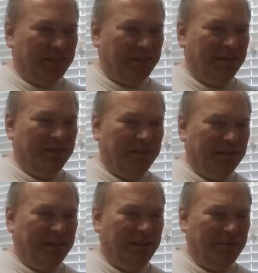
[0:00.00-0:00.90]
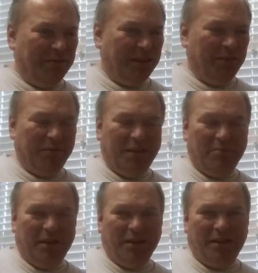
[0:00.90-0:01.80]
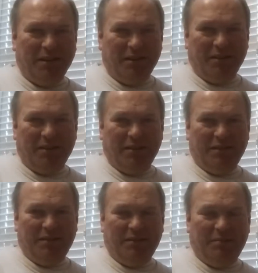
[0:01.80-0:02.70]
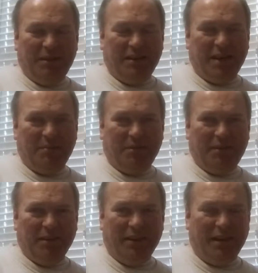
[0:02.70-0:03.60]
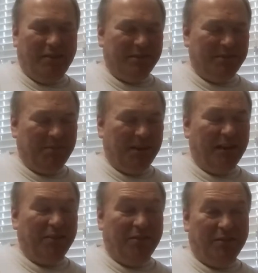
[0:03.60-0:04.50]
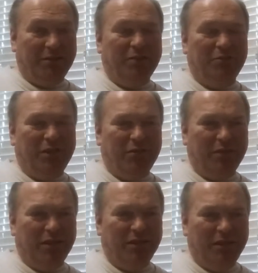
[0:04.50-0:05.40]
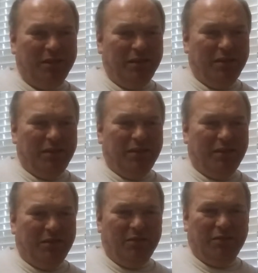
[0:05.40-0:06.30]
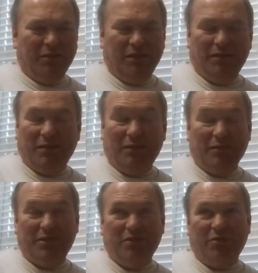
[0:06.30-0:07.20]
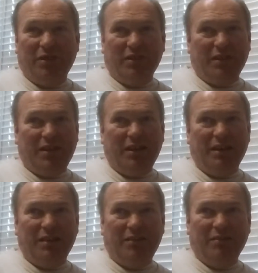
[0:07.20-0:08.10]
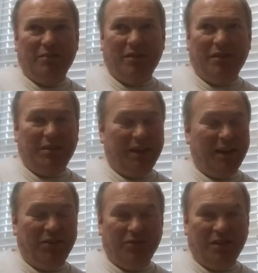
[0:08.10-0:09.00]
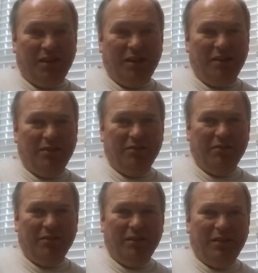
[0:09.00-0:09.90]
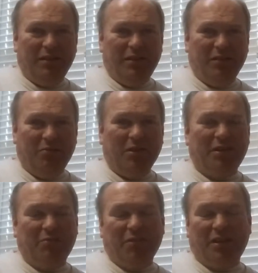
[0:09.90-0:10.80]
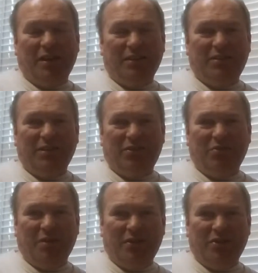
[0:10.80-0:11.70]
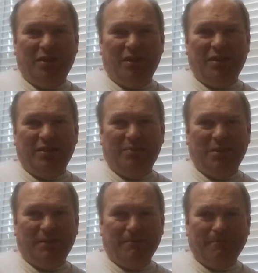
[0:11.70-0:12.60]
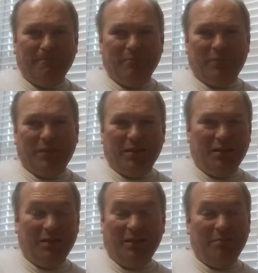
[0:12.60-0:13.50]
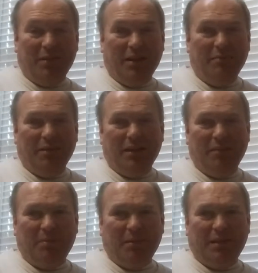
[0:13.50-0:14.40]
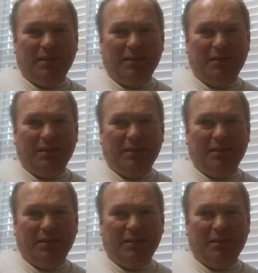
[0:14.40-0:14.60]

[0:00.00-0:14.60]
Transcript: that kid with that money not being happy with the allowance. I mean, I don't know the whole the whole story on the kid, the age of the kid, or what the kid's situation is. But unbelievable.